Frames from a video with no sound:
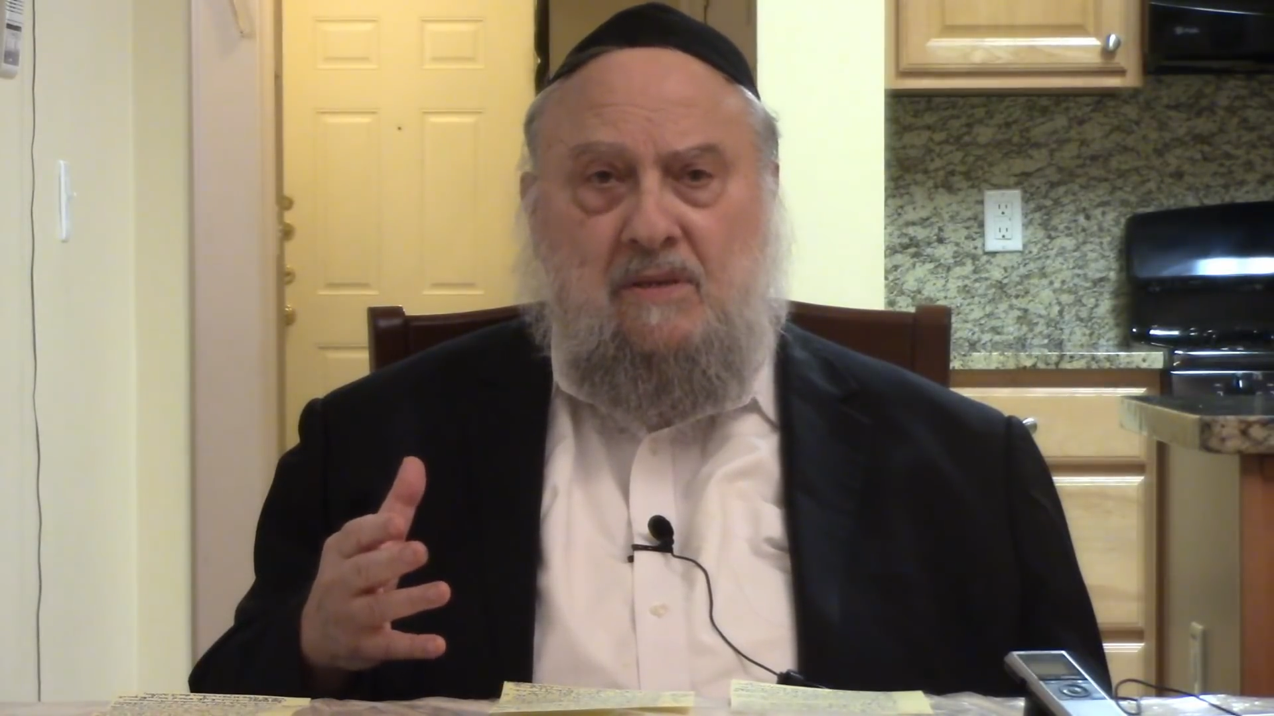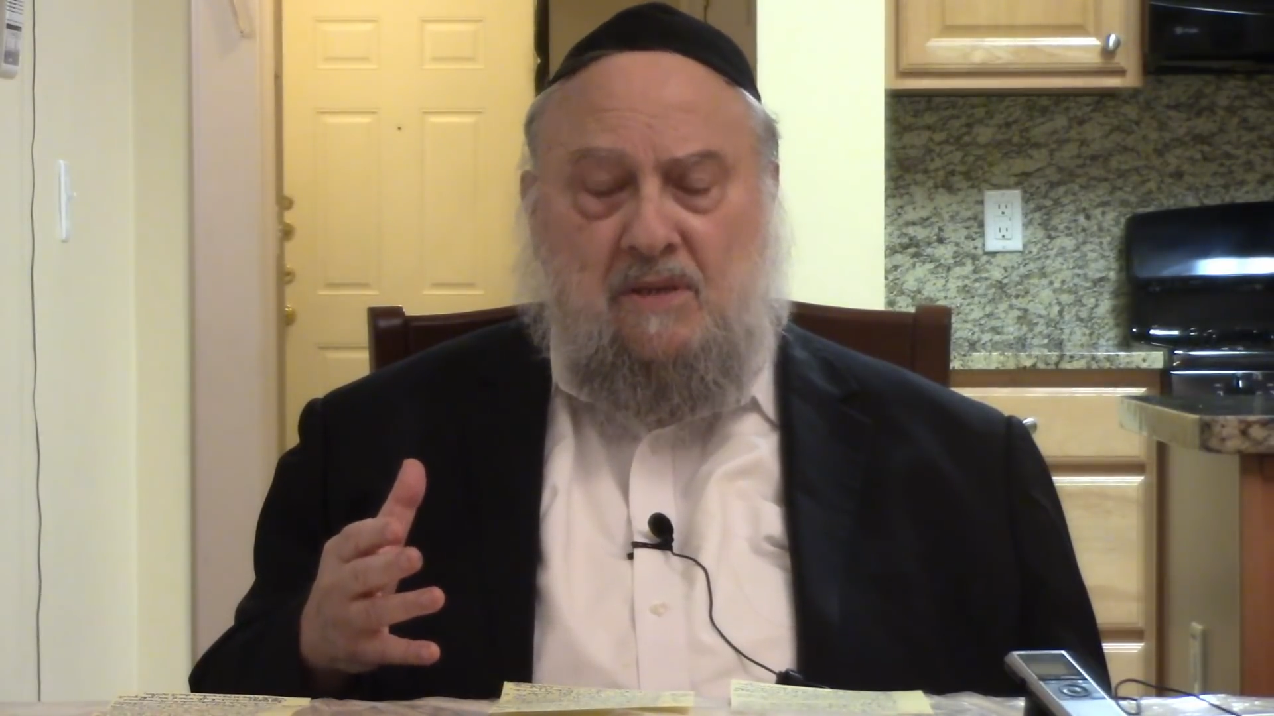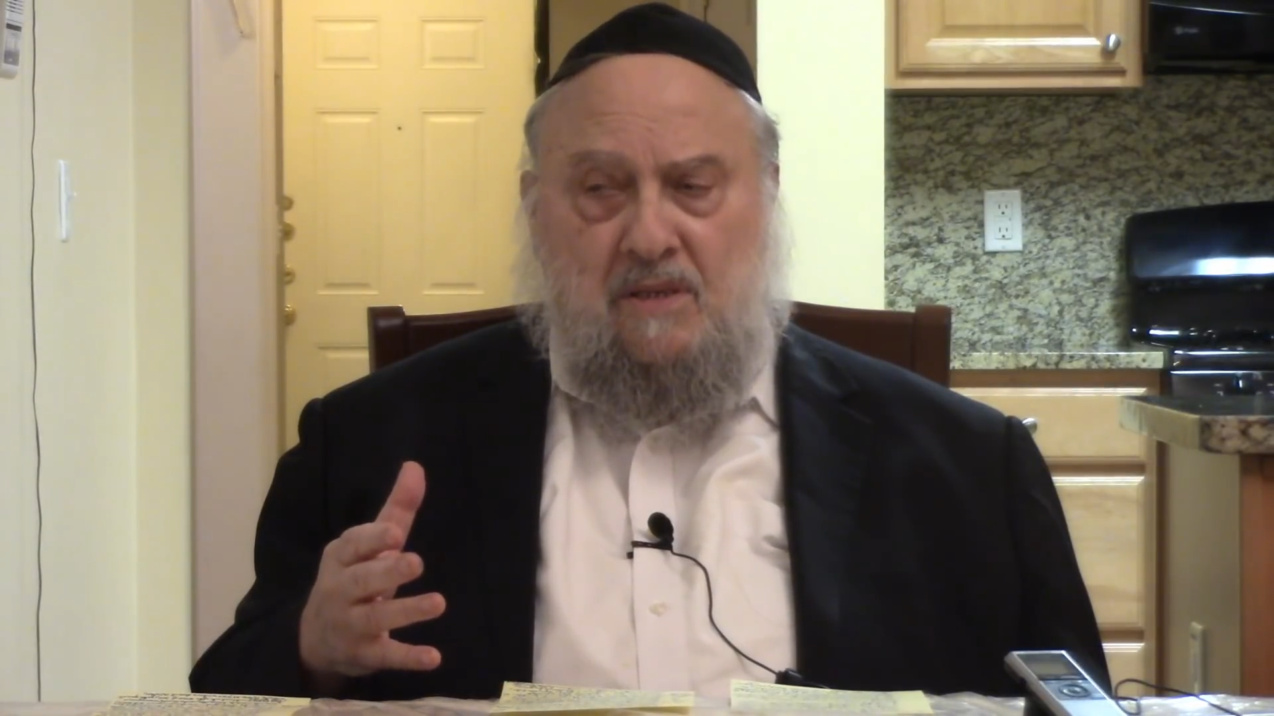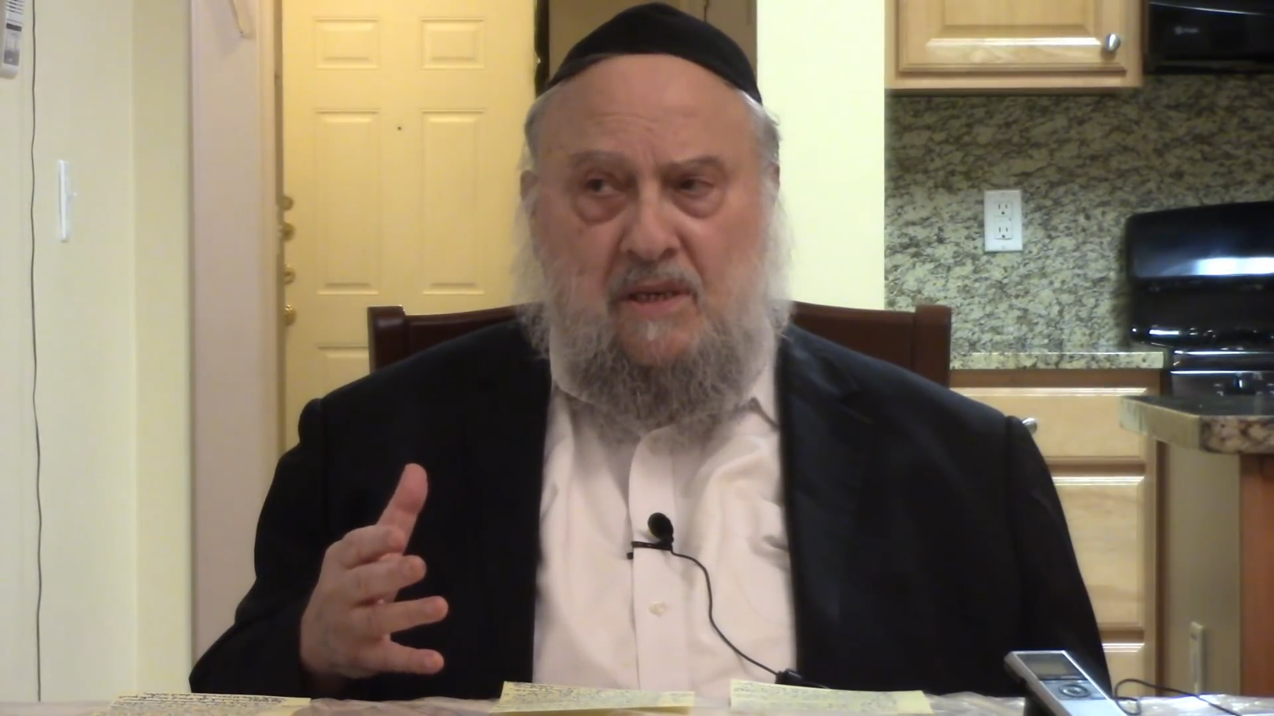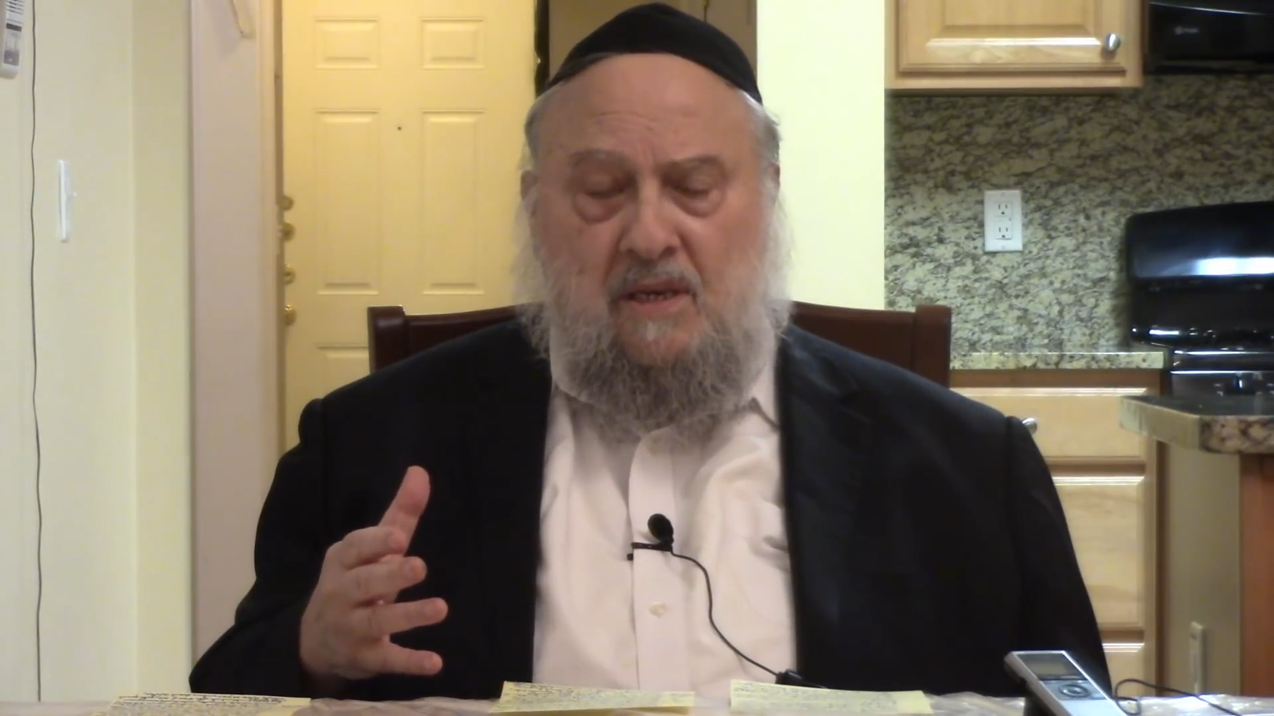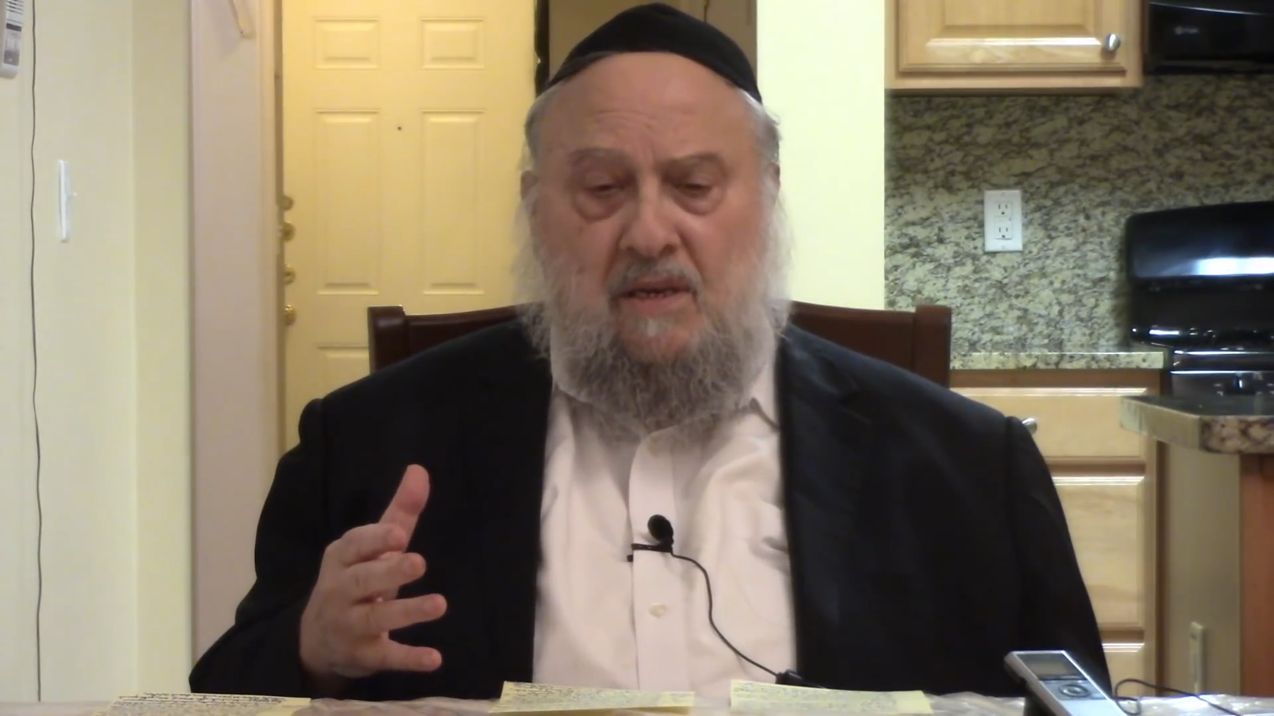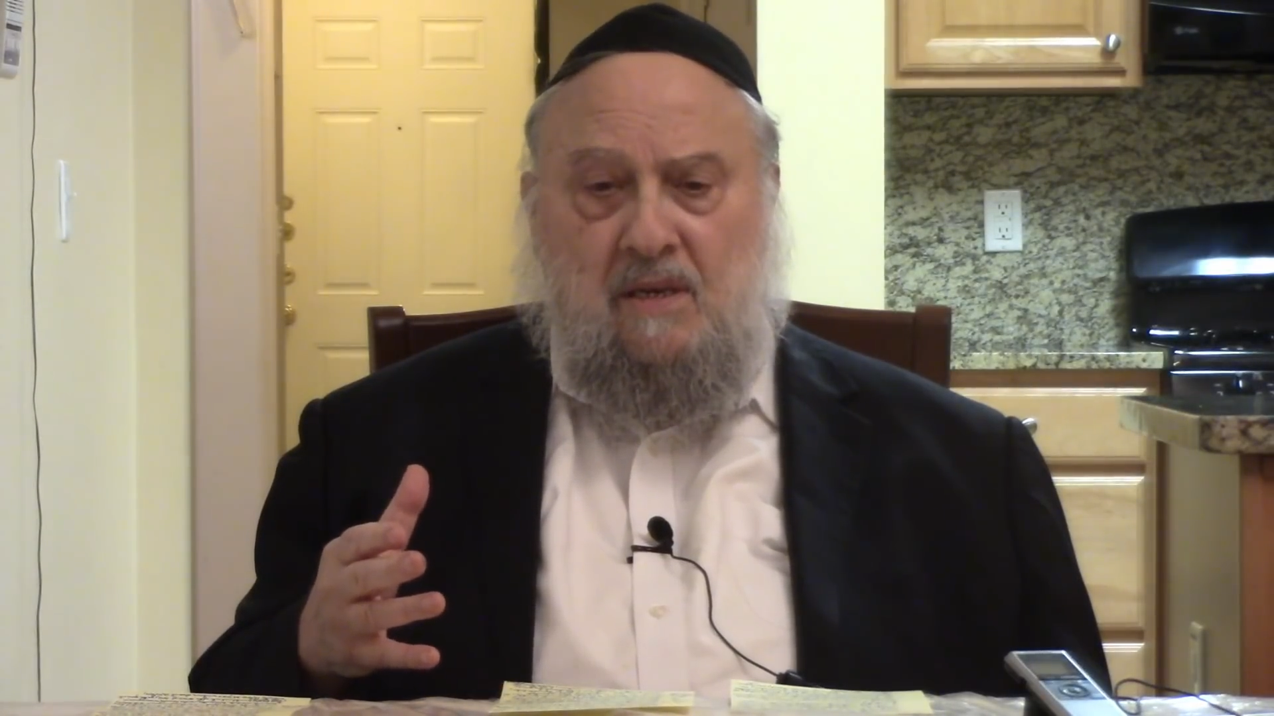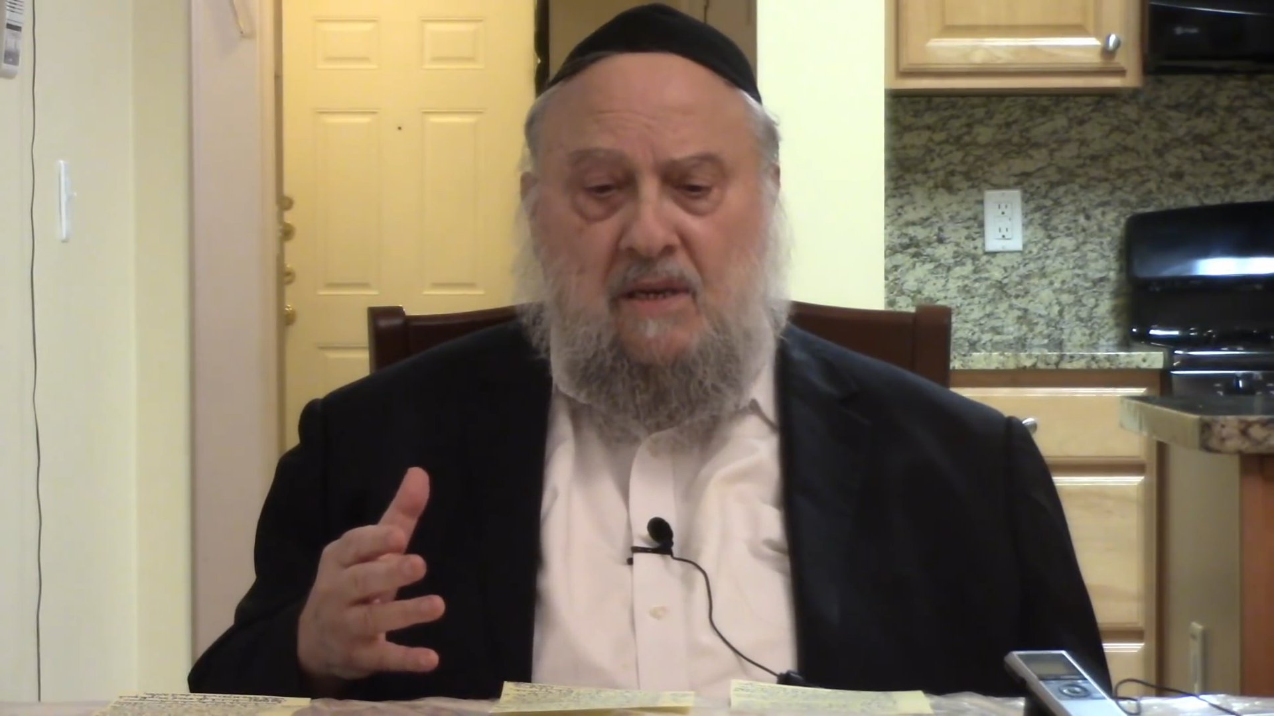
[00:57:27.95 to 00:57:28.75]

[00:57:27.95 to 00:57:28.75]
you see.